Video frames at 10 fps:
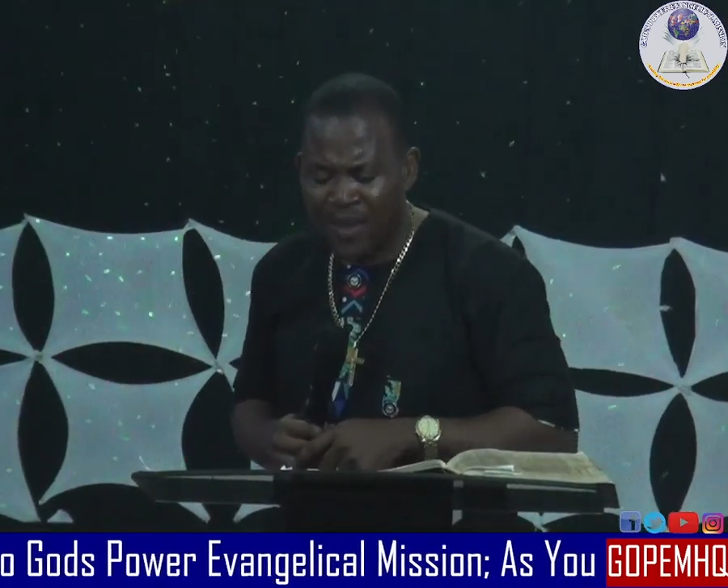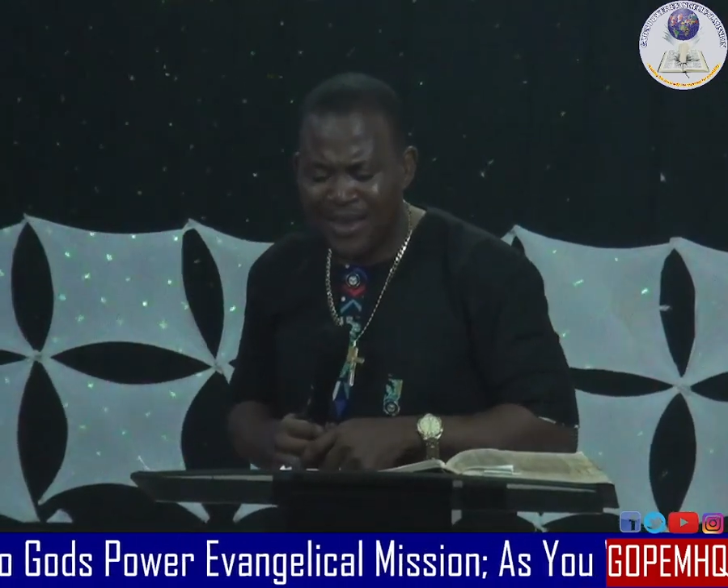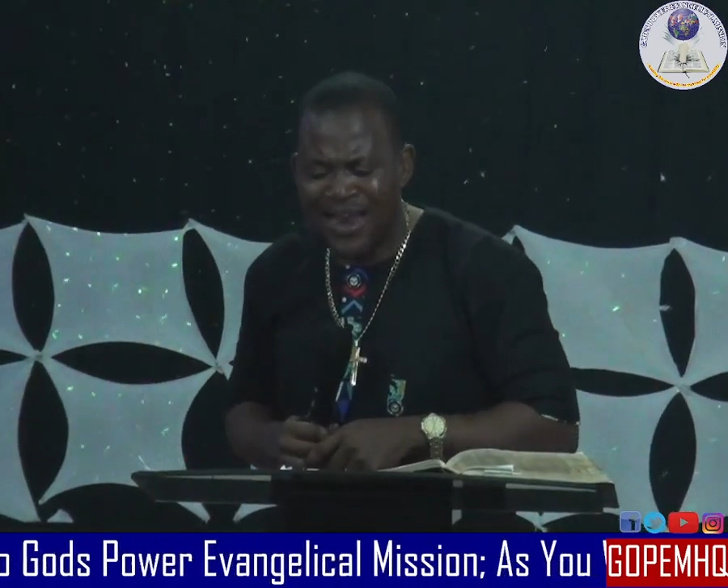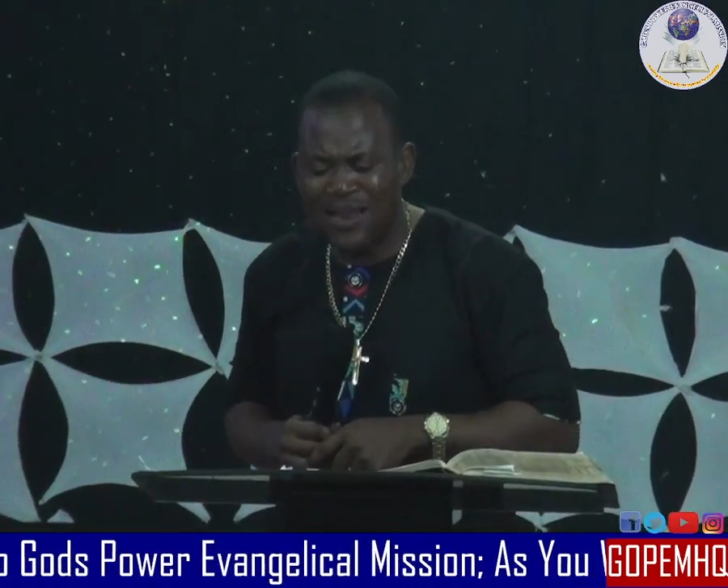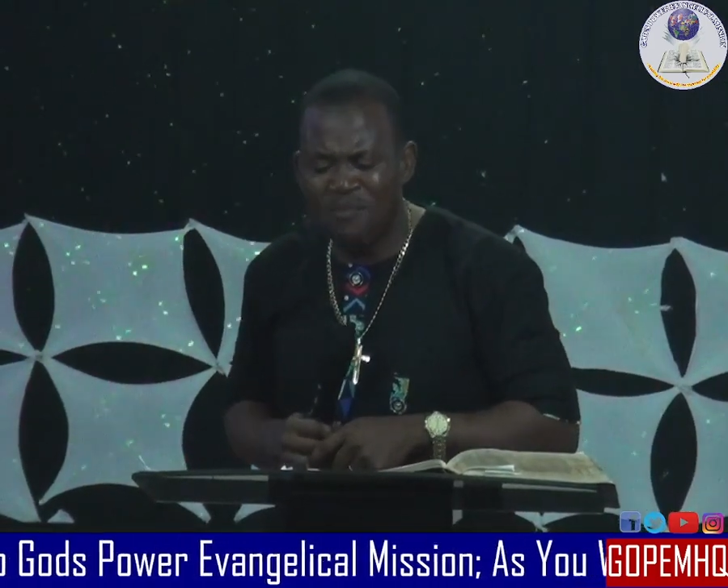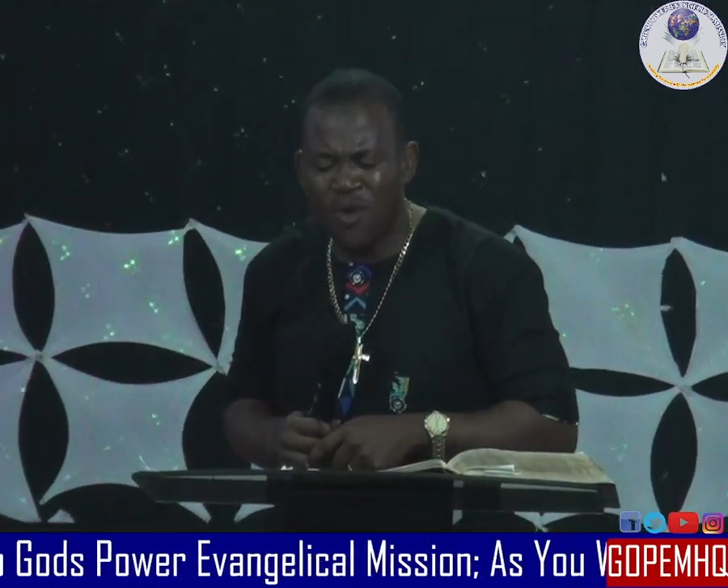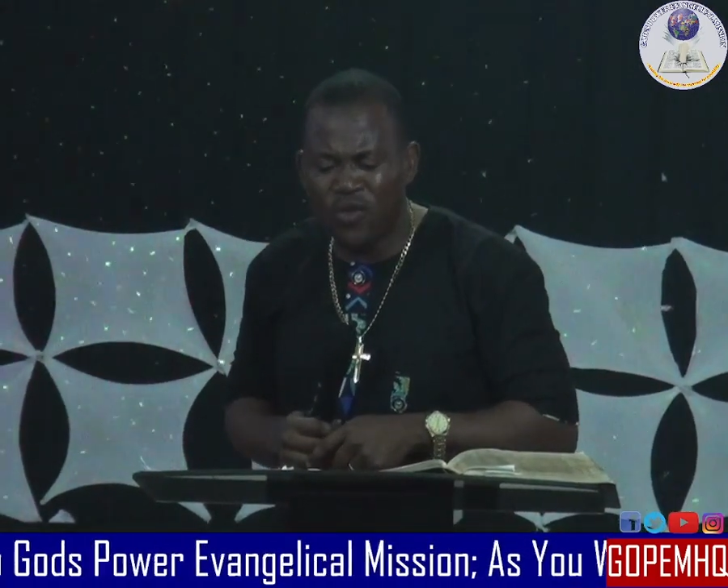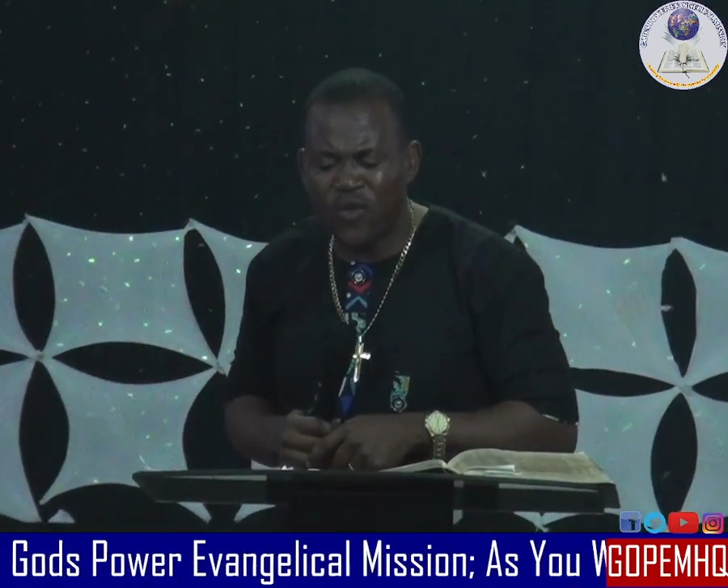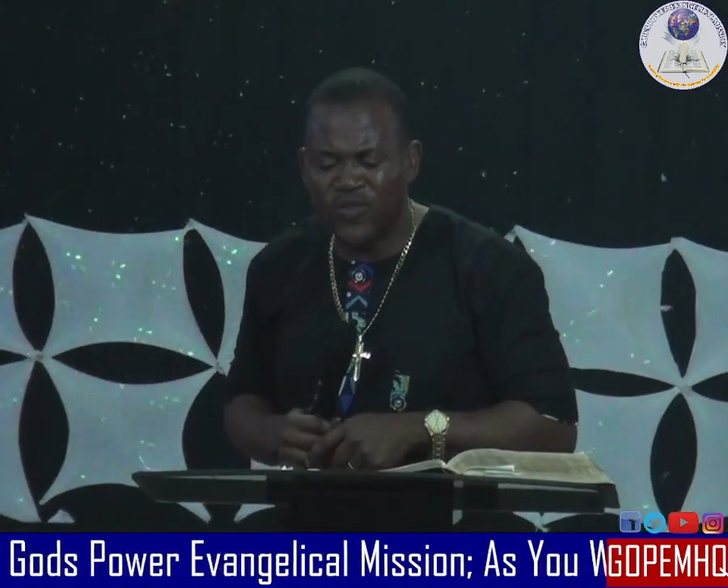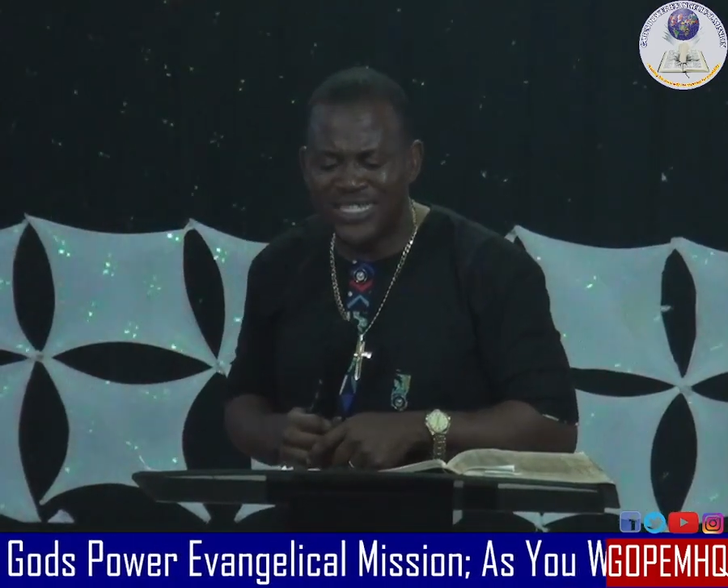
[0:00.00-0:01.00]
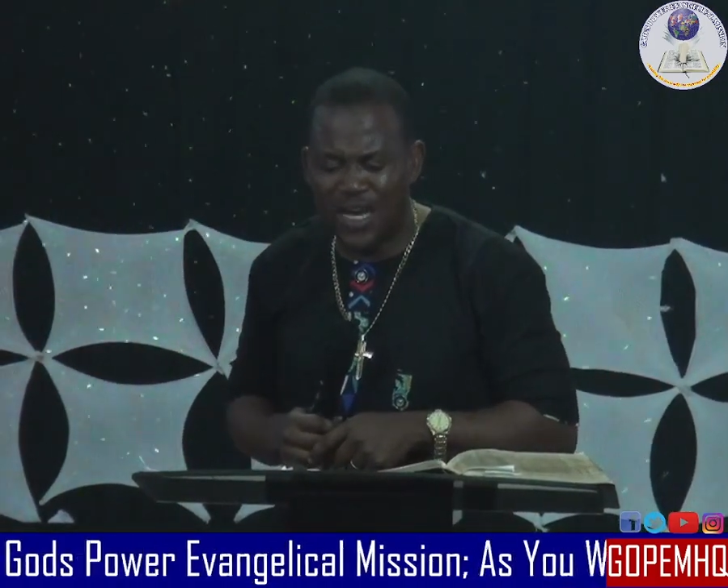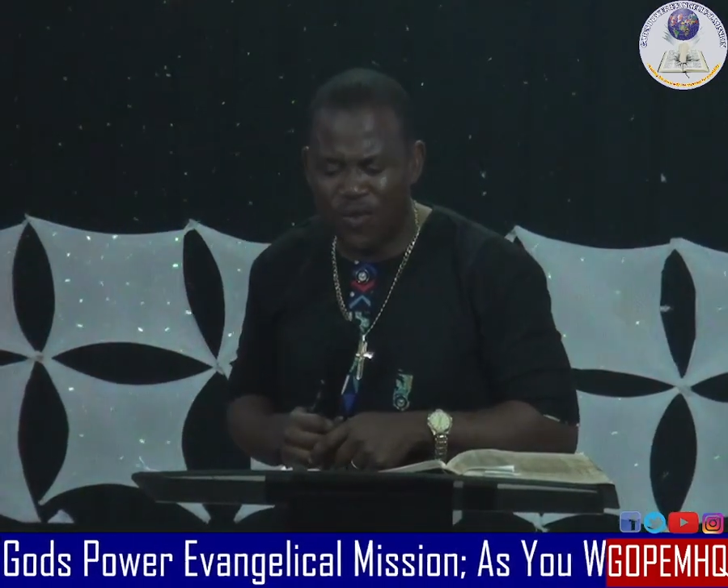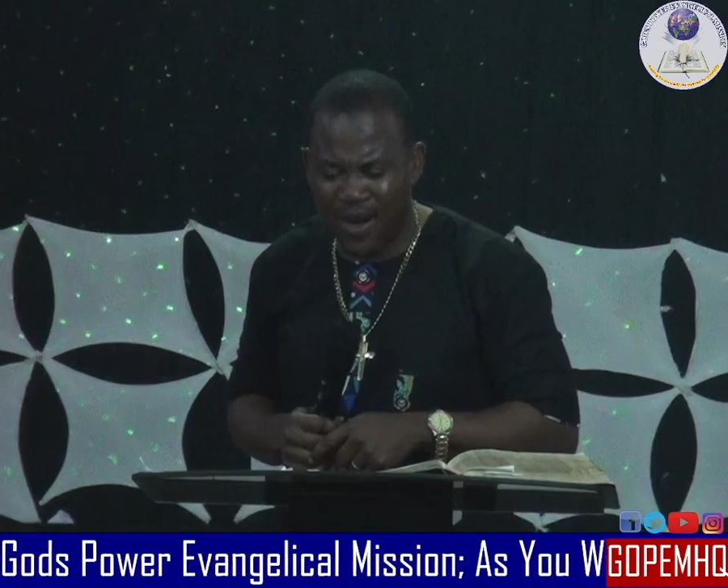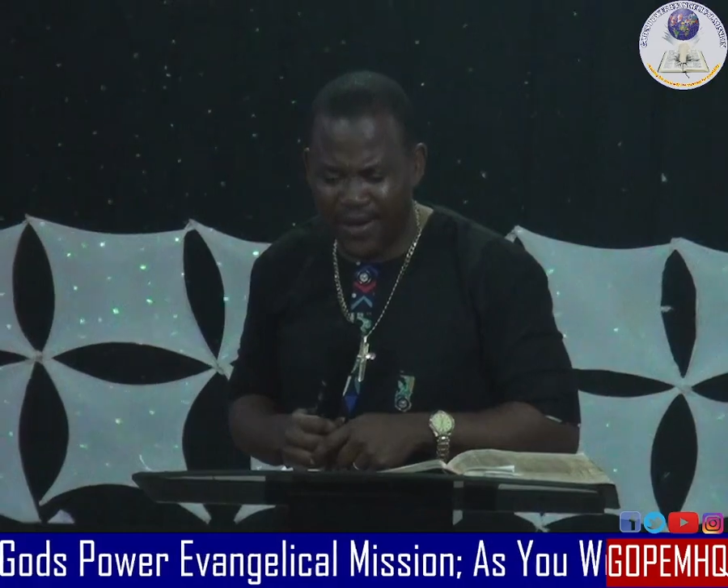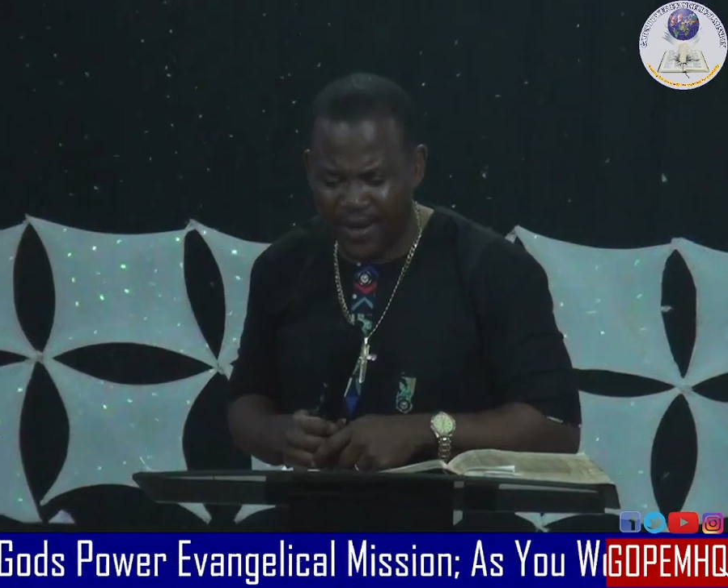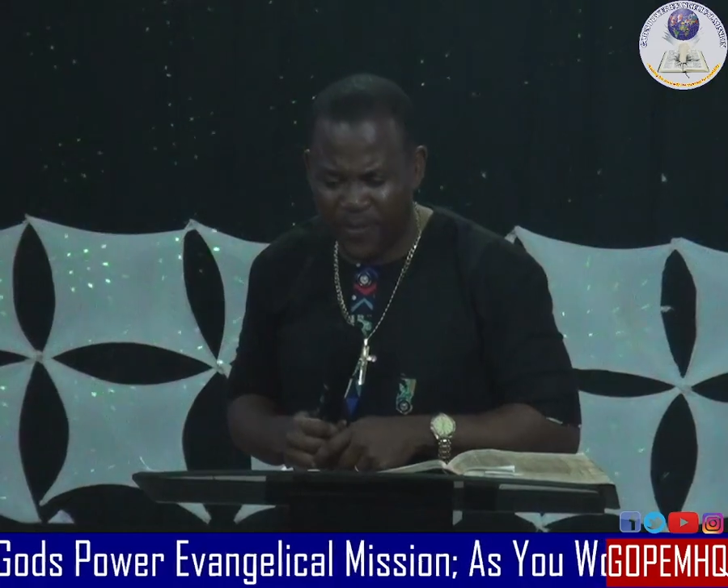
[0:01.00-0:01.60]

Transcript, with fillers: that the month of January